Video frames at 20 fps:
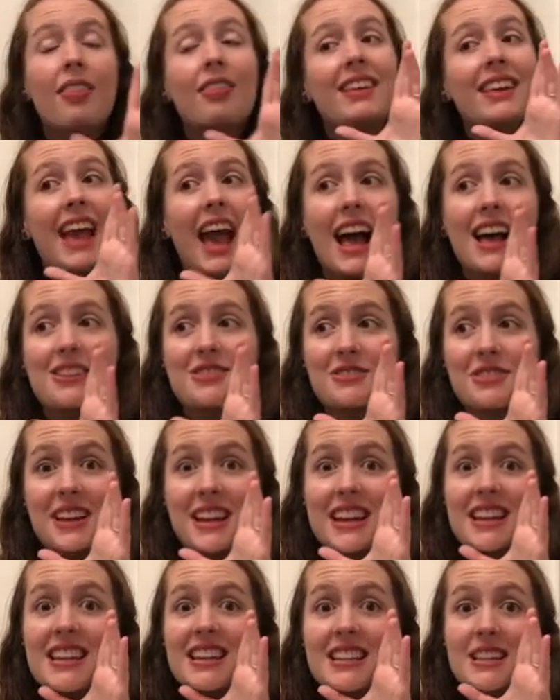the Castle
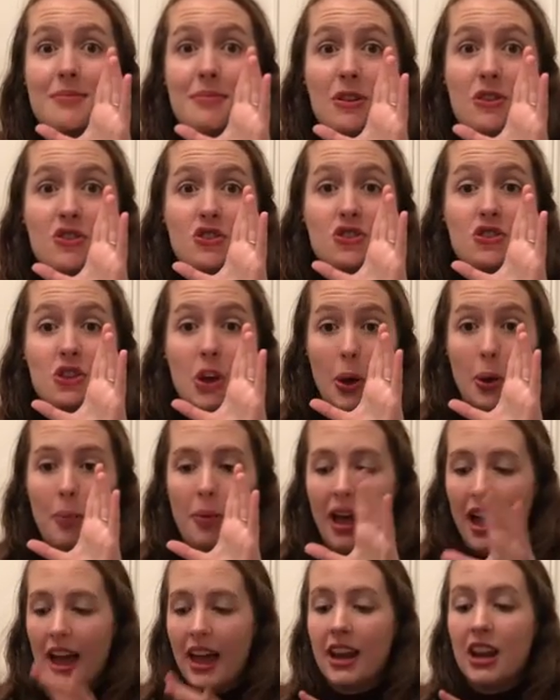Inn smells so
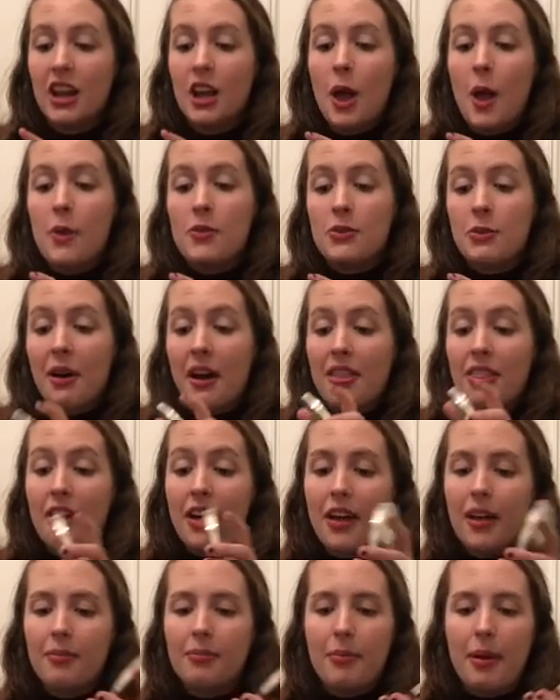bad. So I
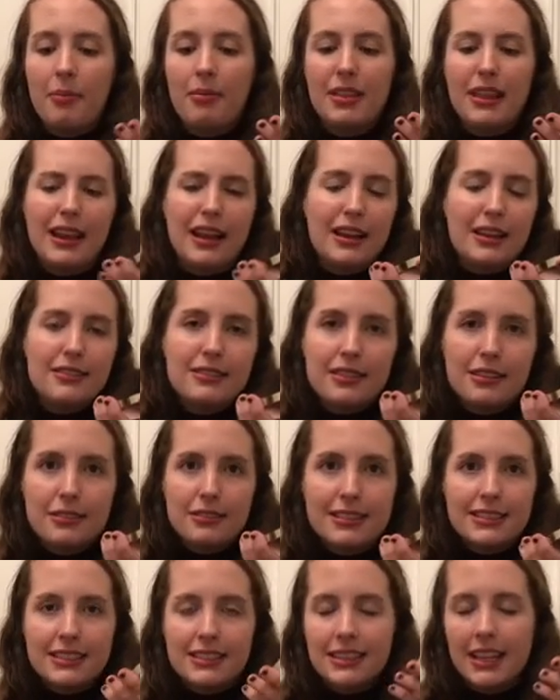thought maybe they could use a
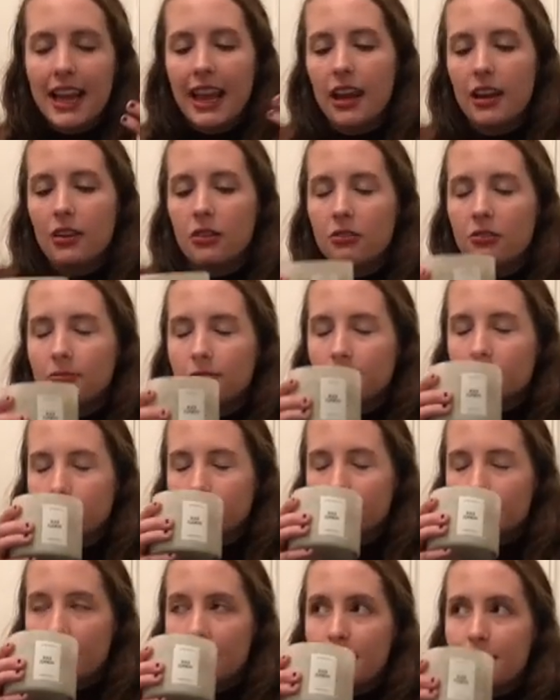little scented candle.
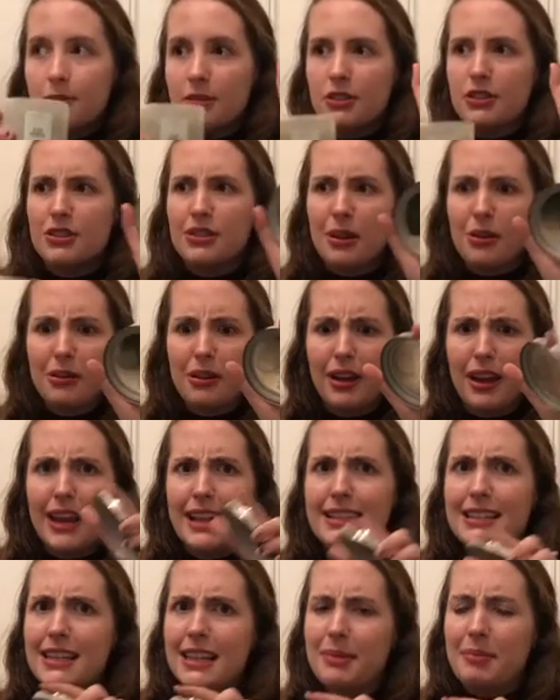It smells so good.
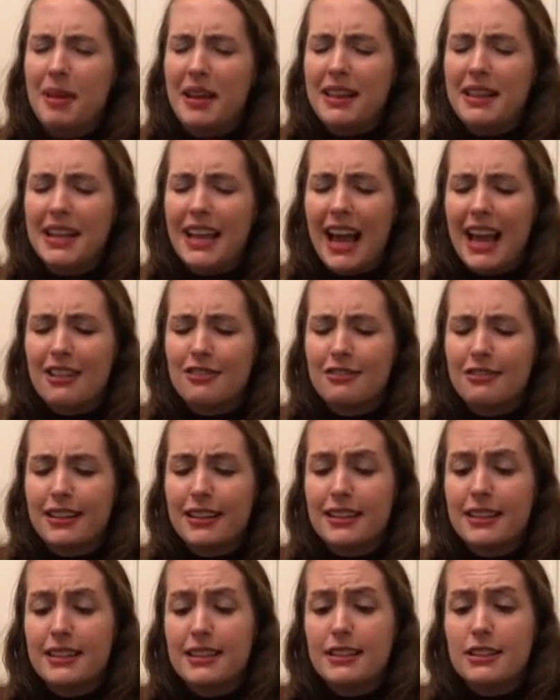It's gonna make the Castle
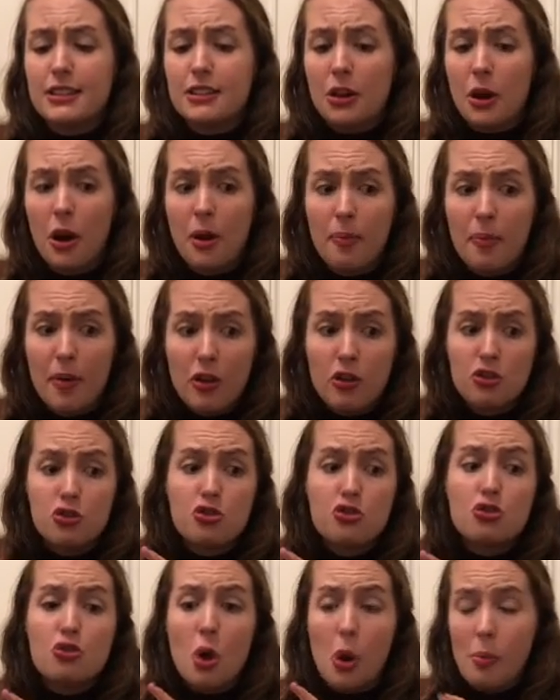Inn smell
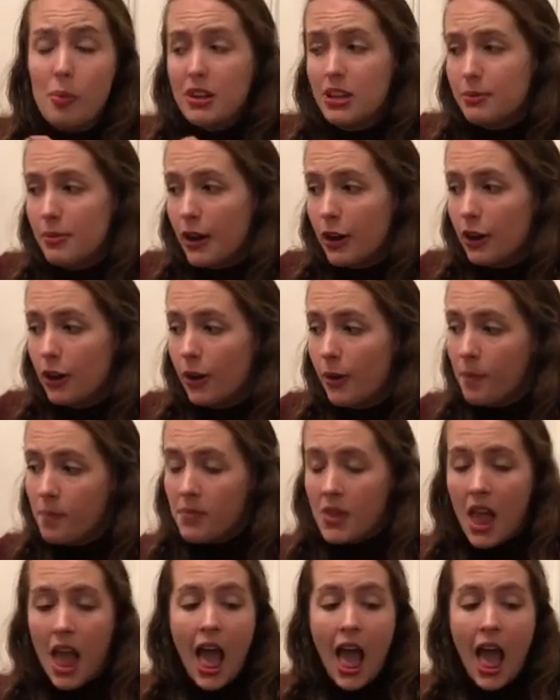so much better.